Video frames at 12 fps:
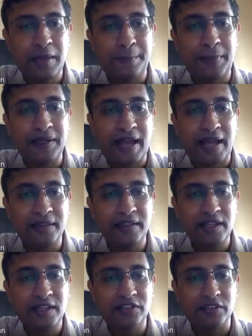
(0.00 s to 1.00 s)
But at
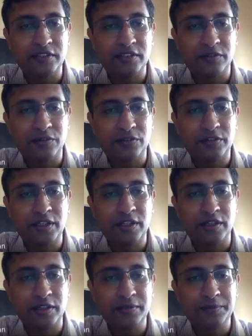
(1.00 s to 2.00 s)
the edges, if you see
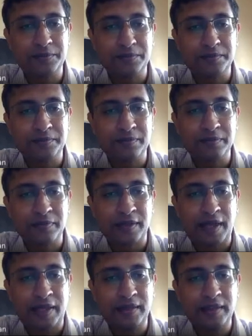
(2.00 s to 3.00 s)
here,
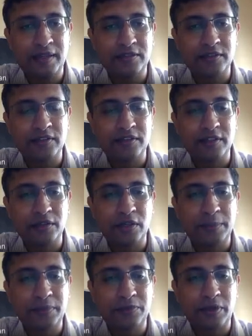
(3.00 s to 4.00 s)
at the edges, they are
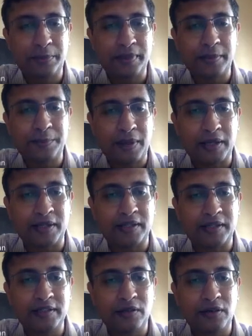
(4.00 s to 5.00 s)
not able to complete the path,
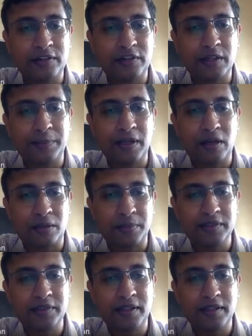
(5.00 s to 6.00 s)
and these are called skipping
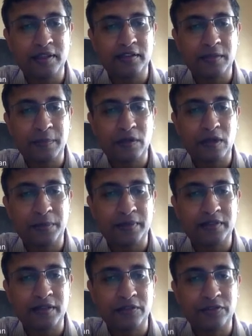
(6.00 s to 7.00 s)
orbits, and these skipping
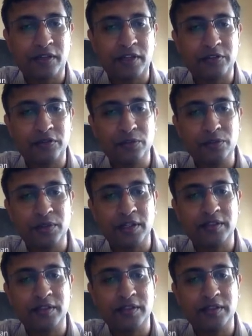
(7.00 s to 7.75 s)
orbits gives rise to